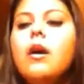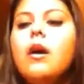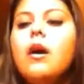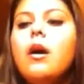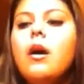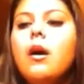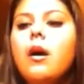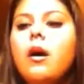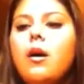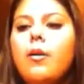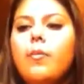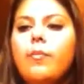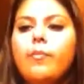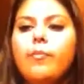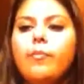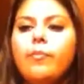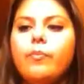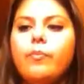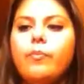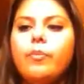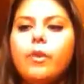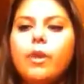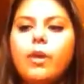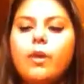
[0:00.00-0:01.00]
Um,
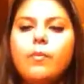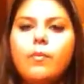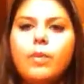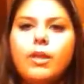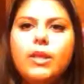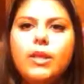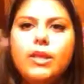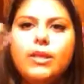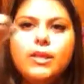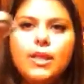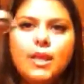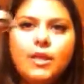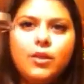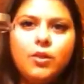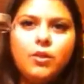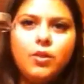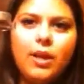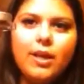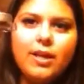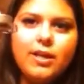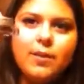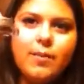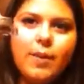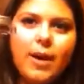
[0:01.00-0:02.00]
but this, I do
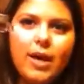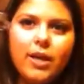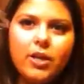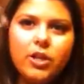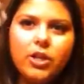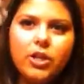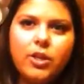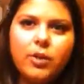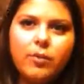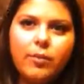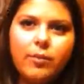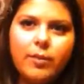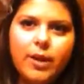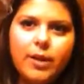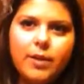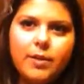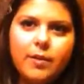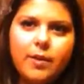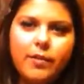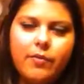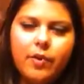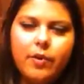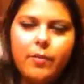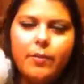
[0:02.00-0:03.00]
like the packaging. It reminds
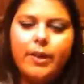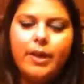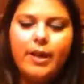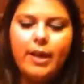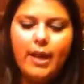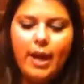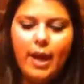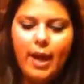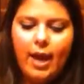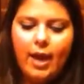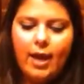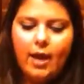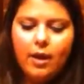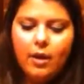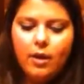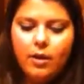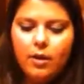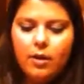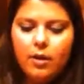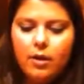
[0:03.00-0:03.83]
me of Urban Decay.